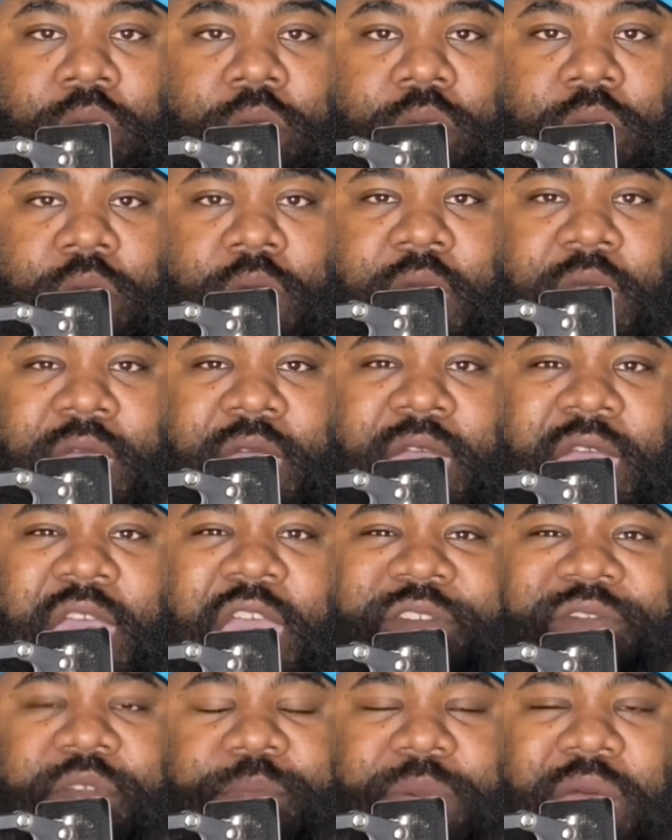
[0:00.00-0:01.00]
Hey, hey, hey,
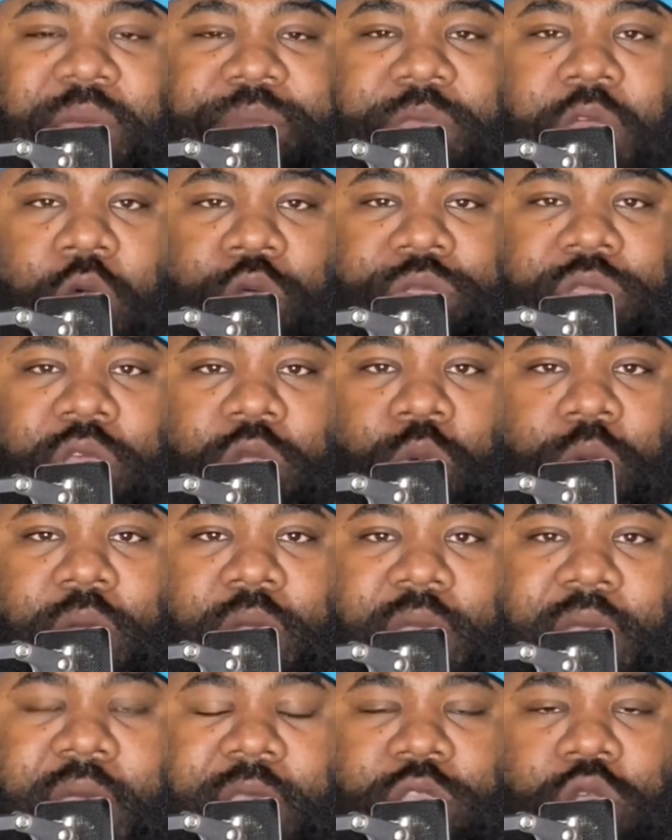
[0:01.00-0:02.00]
everybody. I'm your host, the
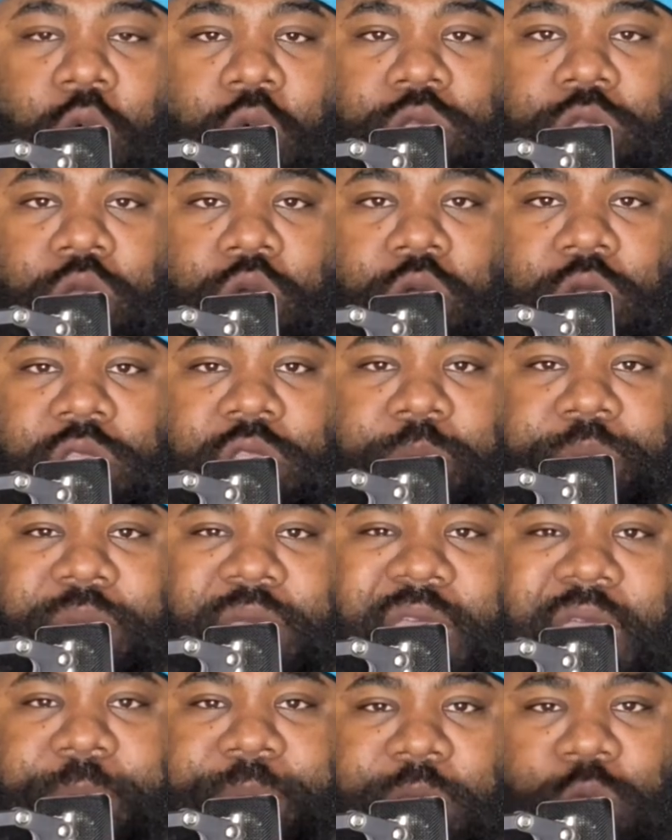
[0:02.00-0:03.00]
Grande Gato, also known as the
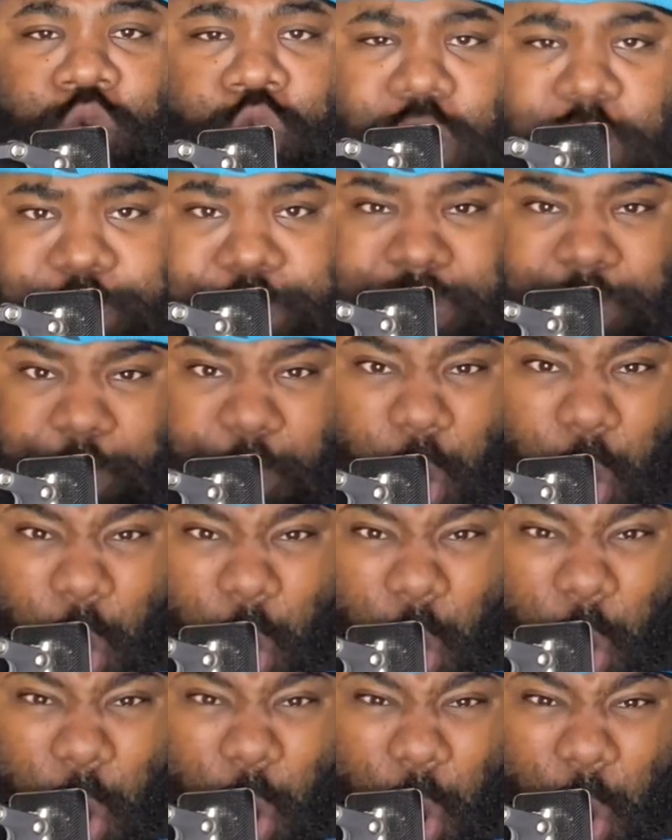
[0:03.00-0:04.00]
big cat. My cool guys, put your
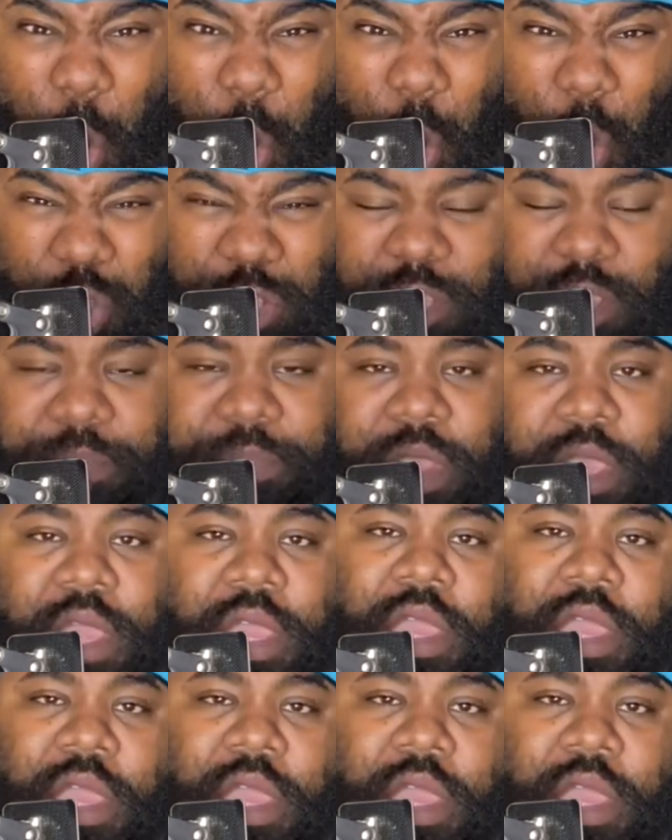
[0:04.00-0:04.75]
paws up.